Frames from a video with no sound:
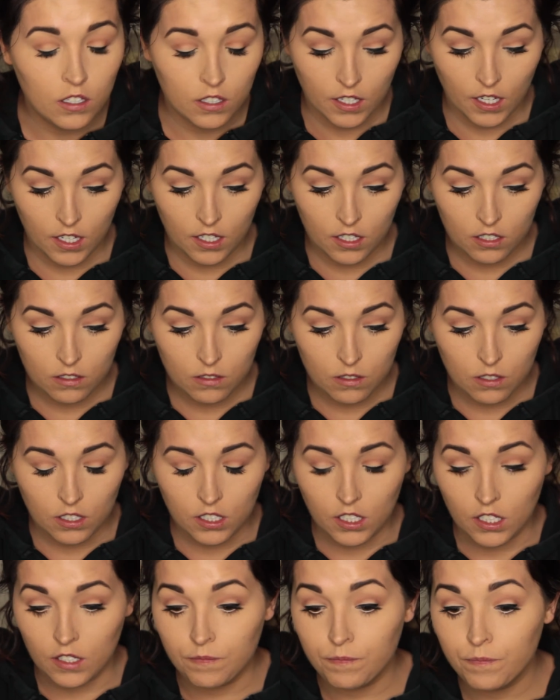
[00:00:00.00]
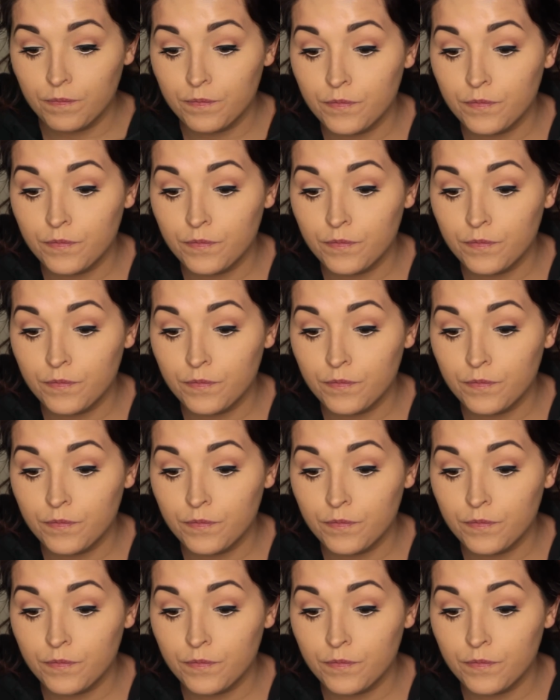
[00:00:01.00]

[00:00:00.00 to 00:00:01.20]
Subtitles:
Yeah, that was so good.